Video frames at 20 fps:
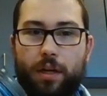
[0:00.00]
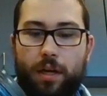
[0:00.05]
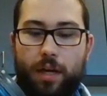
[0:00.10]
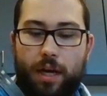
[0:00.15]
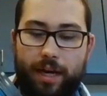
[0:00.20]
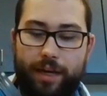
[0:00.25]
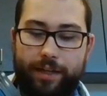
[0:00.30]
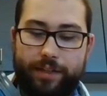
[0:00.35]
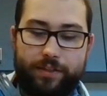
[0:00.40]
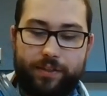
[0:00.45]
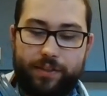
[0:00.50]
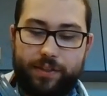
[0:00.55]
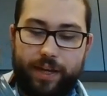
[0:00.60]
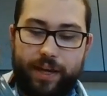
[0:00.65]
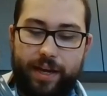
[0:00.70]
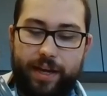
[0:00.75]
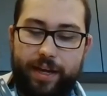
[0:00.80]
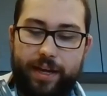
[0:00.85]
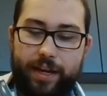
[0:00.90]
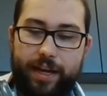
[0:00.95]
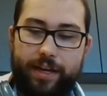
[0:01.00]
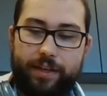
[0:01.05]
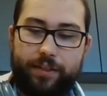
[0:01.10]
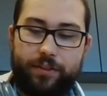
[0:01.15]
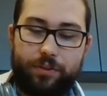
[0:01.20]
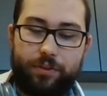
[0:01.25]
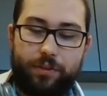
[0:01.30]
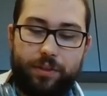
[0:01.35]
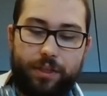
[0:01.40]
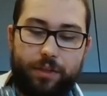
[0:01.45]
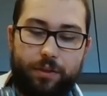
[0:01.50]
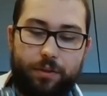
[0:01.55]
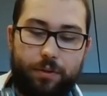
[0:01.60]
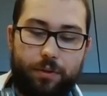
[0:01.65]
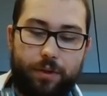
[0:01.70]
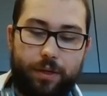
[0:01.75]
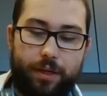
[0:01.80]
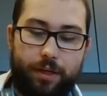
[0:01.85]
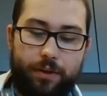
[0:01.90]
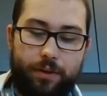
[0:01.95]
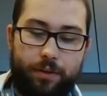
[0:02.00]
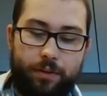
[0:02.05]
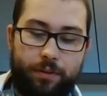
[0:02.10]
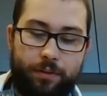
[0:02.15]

I'd say, as you did oil.